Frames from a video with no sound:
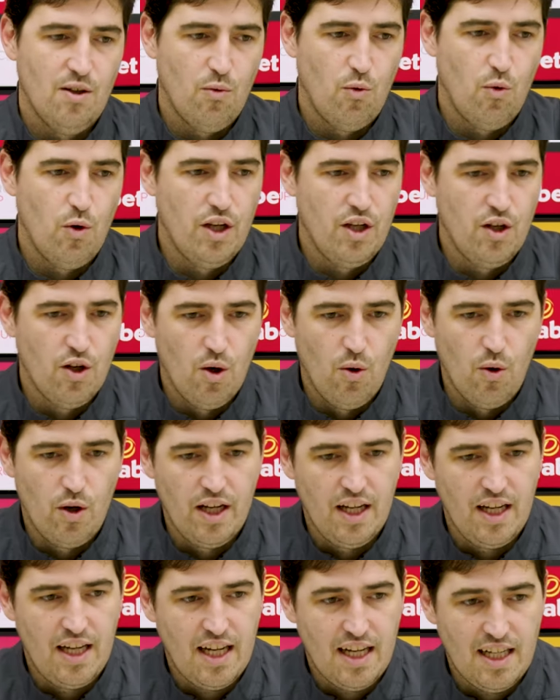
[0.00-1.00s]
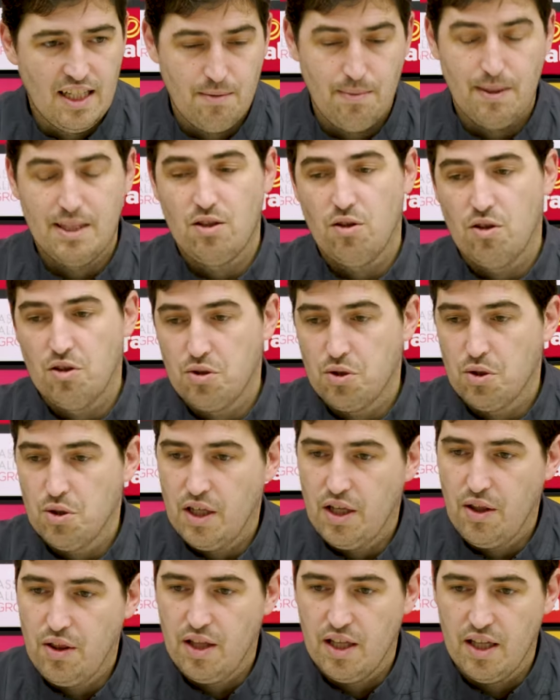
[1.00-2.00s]
we know he has, but also
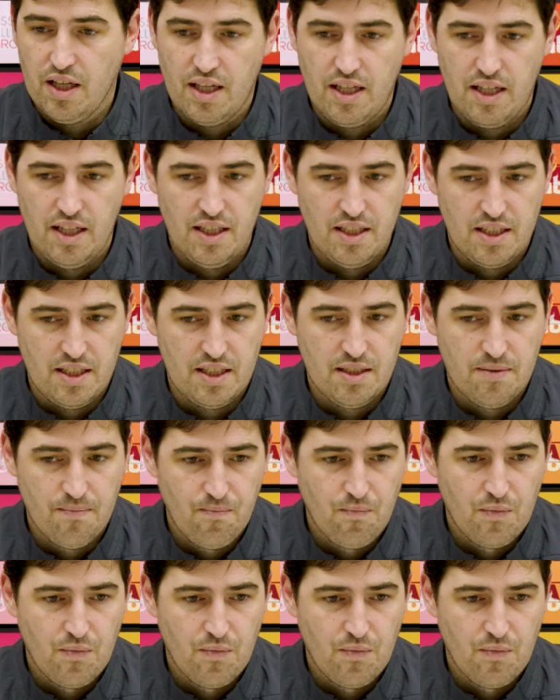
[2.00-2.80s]
I think he's